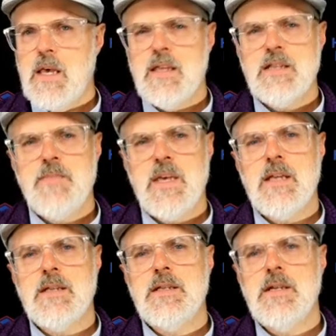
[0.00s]
This
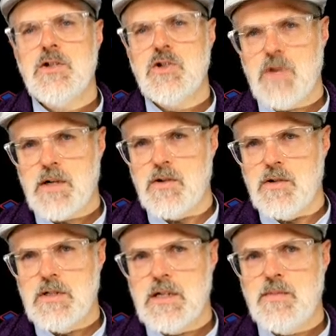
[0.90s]
means the
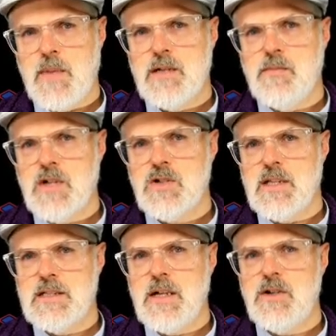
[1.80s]
instructors expend much
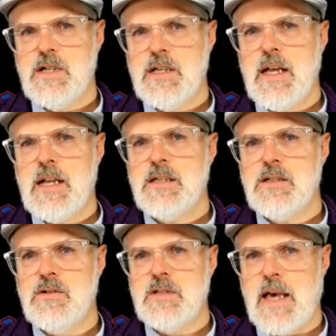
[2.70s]
less energy getting
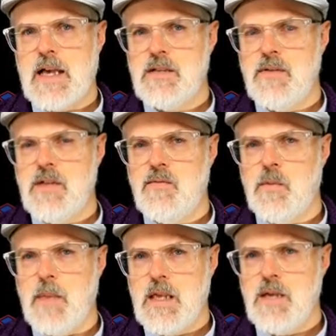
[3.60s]
students activated
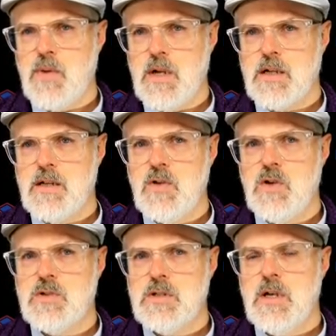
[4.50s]
for making productive
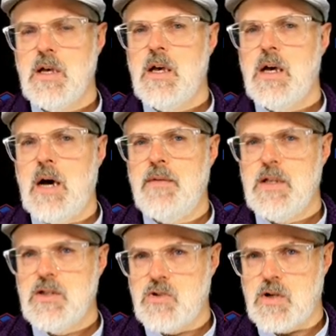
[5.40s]
use of
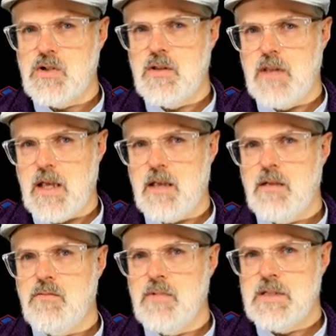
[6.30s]
the instruction
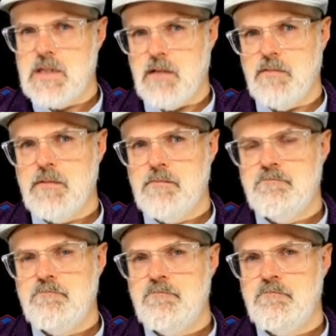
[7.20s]
they receive.
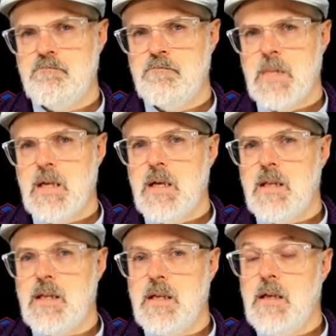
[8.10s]

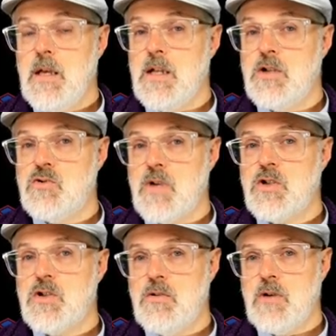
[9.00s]
The
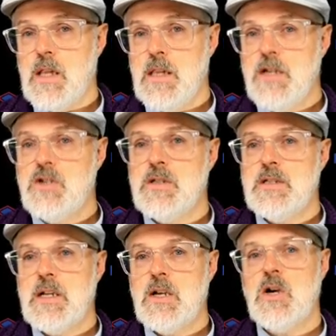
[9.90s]
instructional
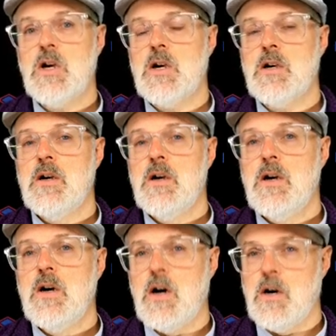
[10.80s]
collisions that occur
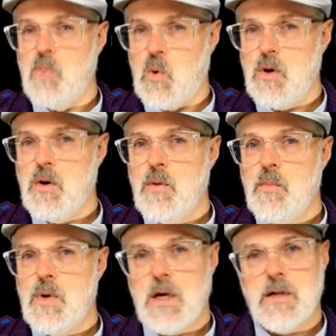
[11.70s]
are more
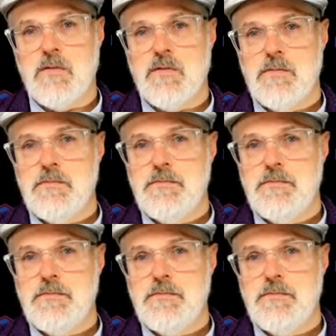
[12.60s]
productive.